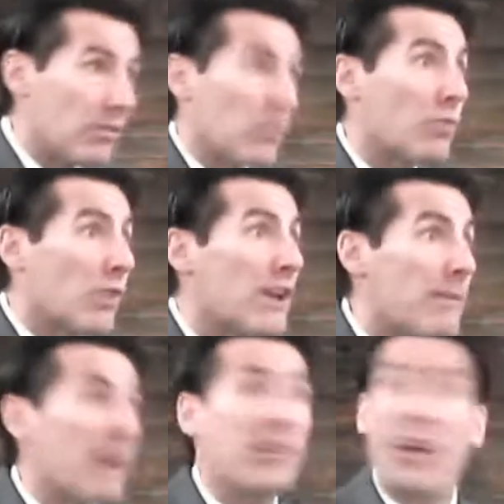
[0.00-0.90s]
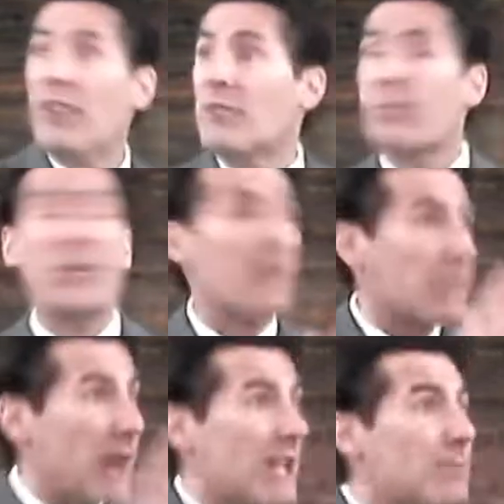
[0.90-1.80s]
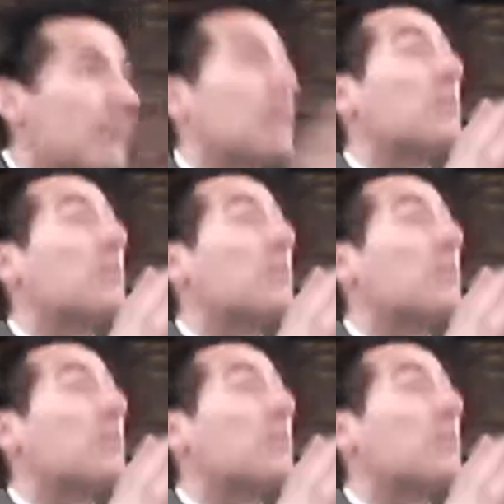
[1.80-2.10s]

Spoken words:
We're worried about the prospects that we